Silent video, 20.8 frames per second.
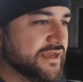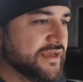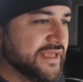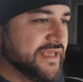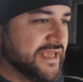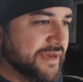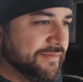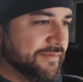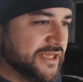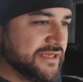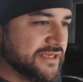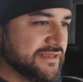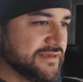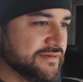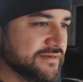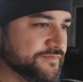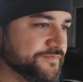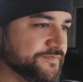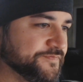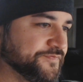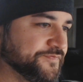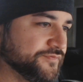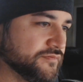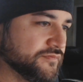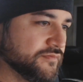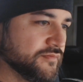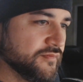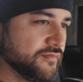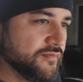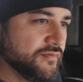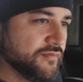Kemet.
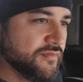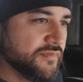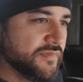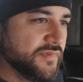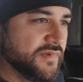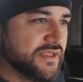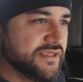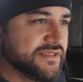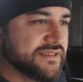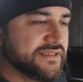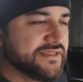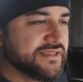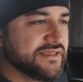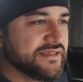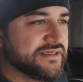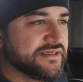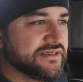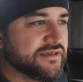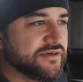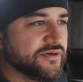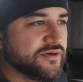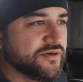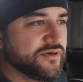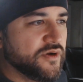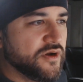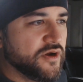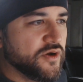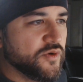This is a